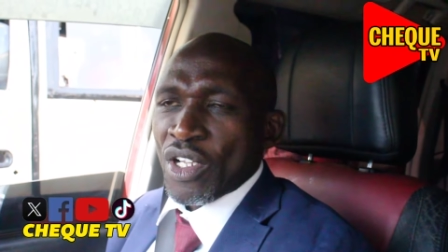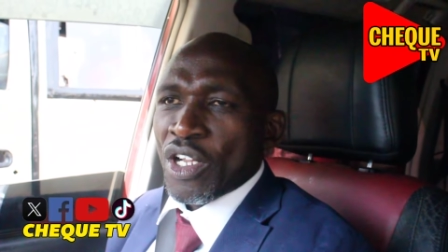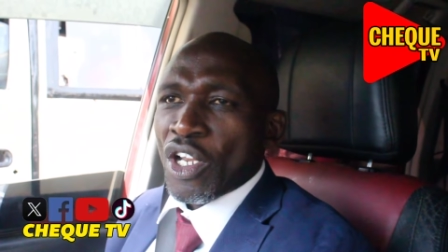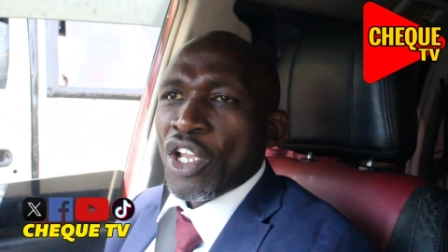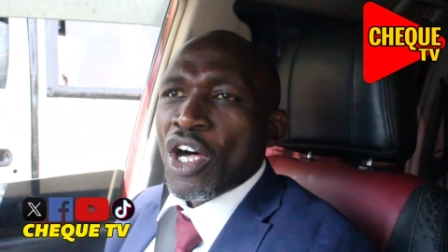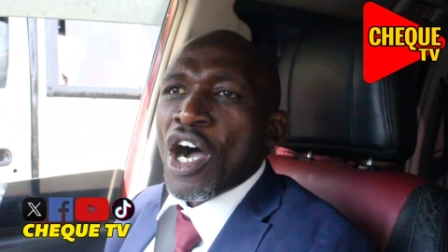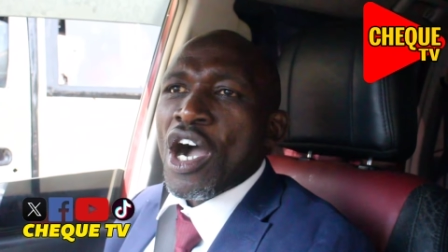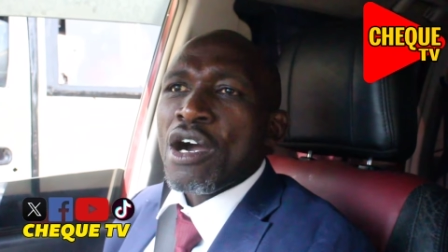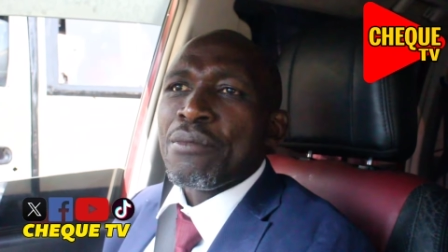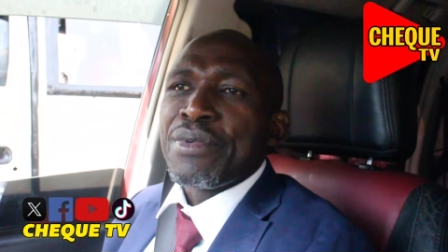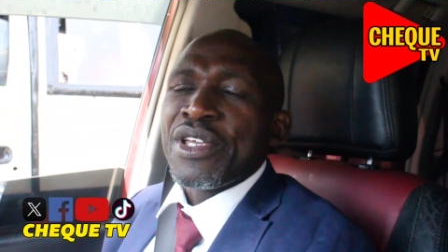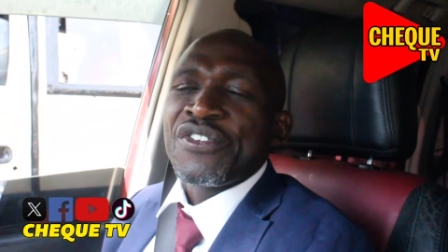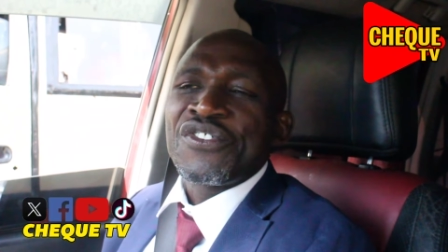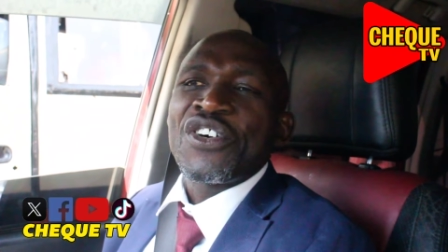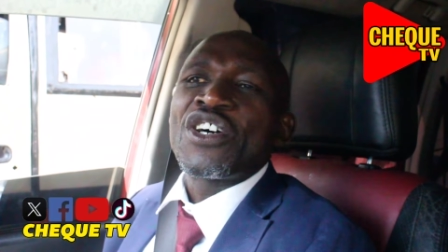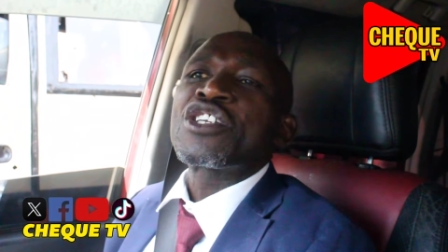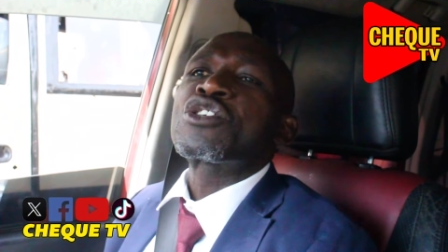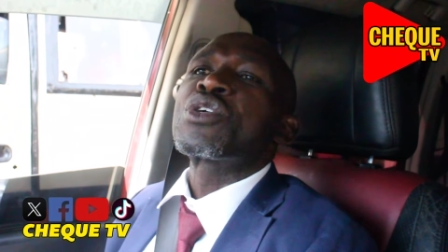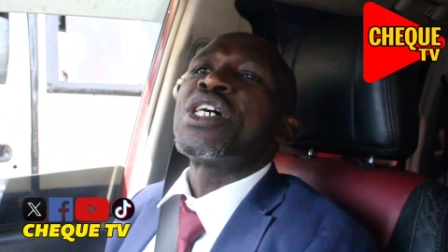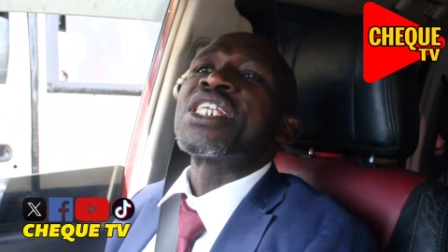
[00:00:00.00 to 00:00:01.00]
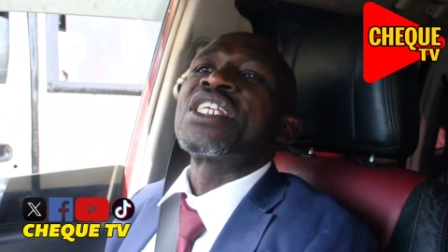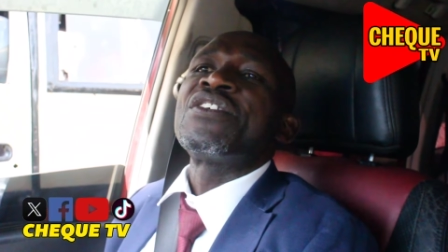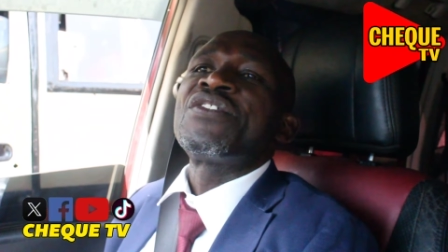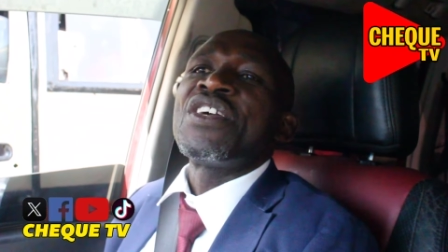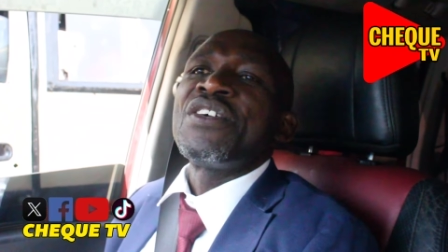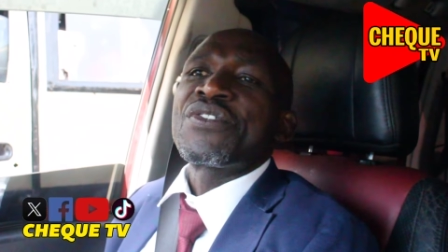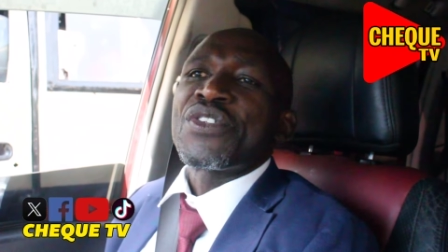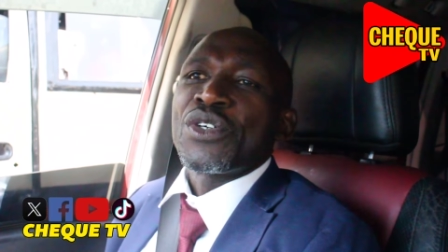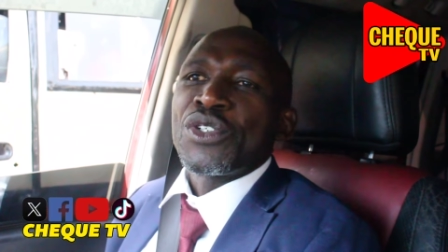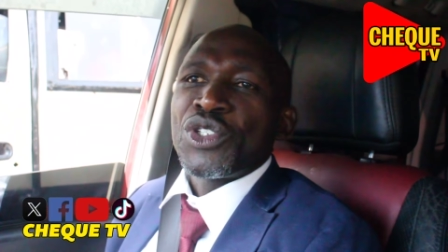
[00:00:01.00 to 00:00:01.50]

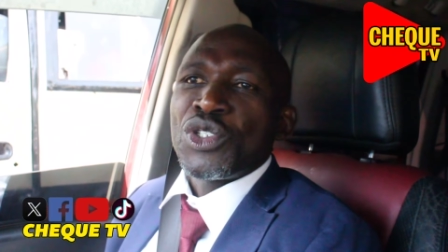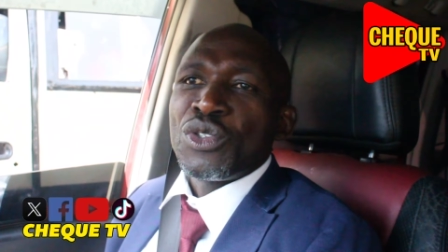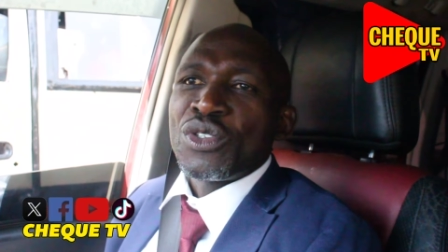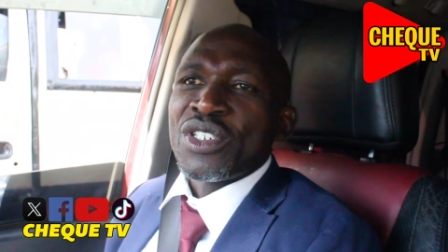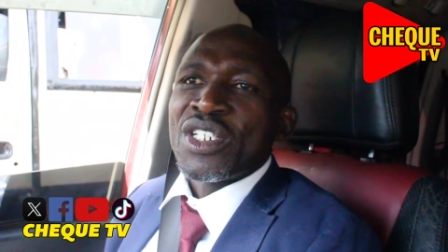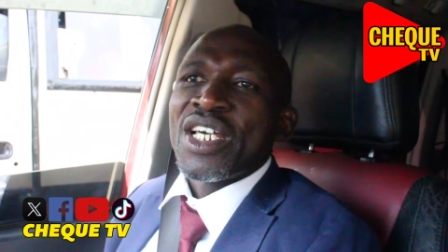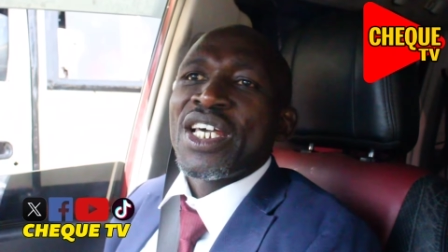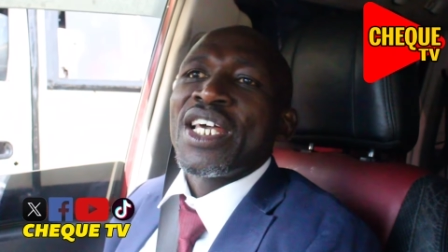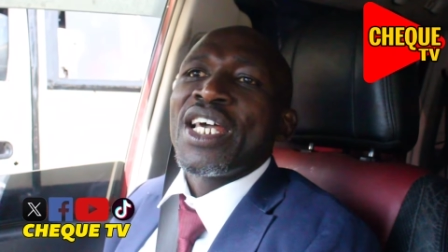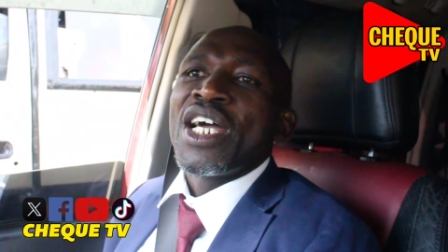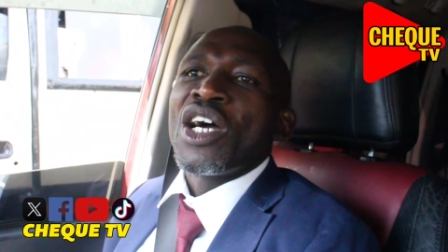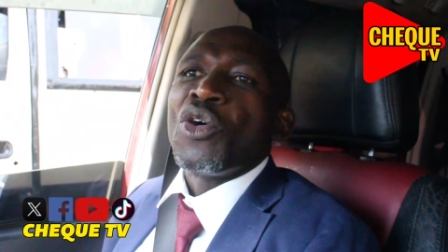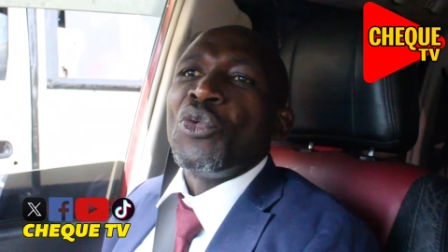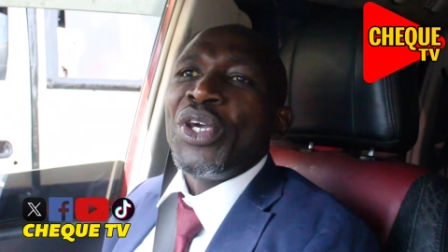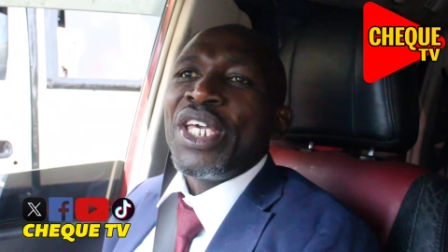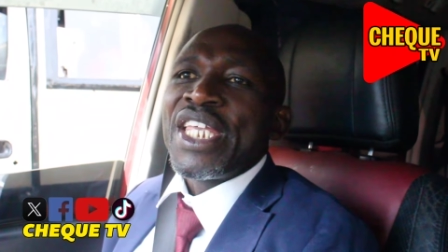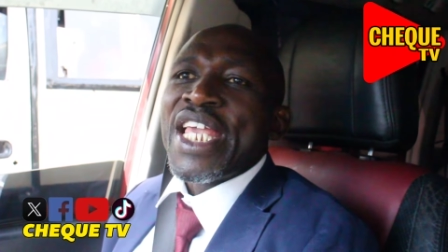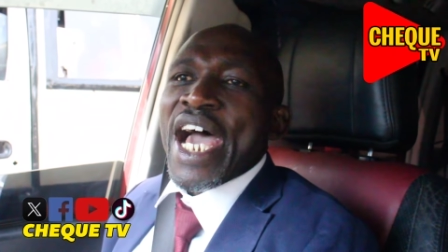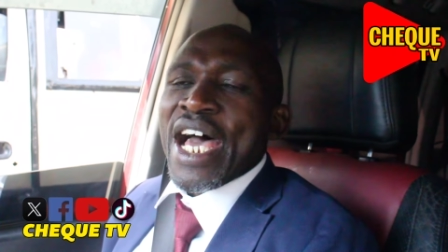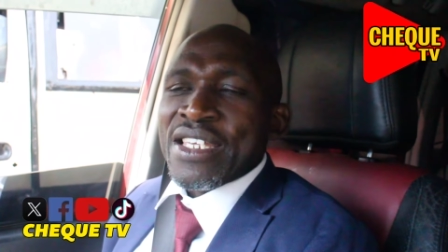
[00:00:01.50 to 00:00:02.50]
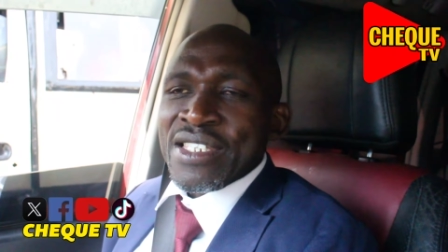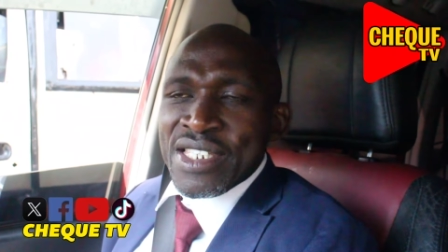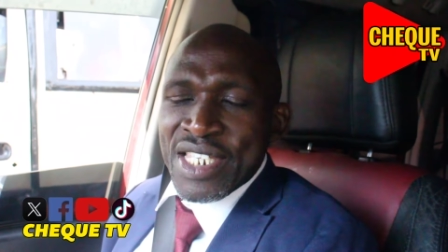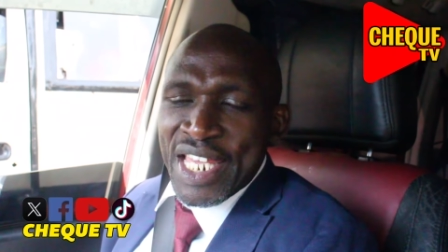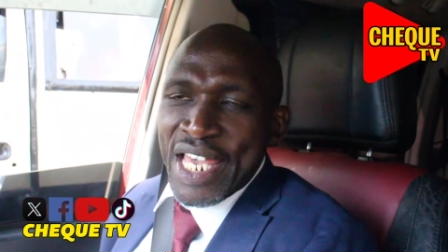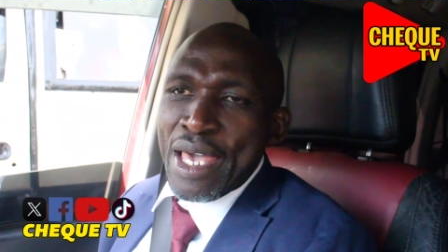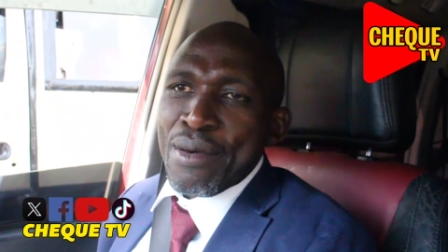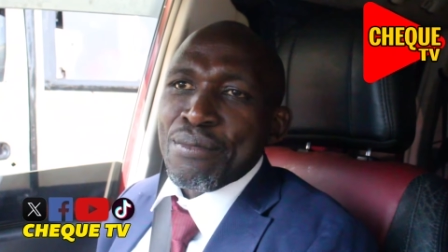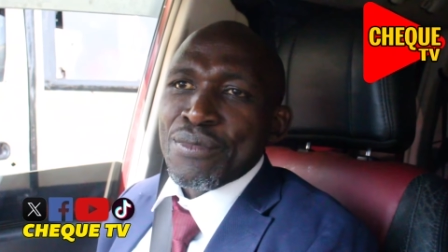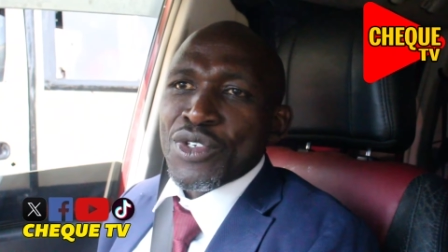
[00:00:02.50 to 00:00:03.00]
25th of June. We just
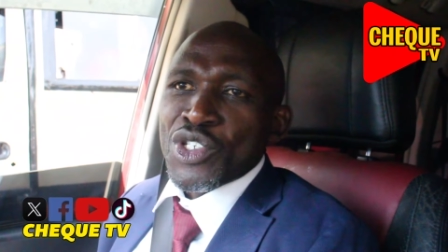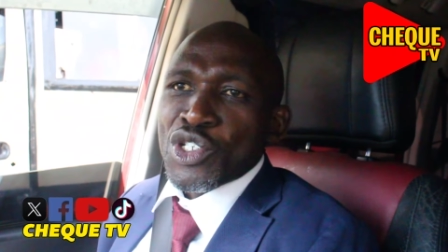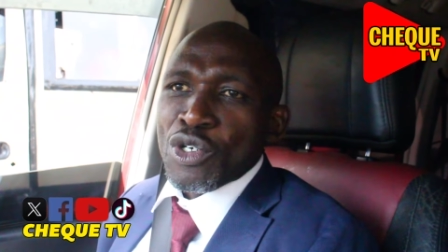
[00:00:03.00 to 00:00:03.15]
came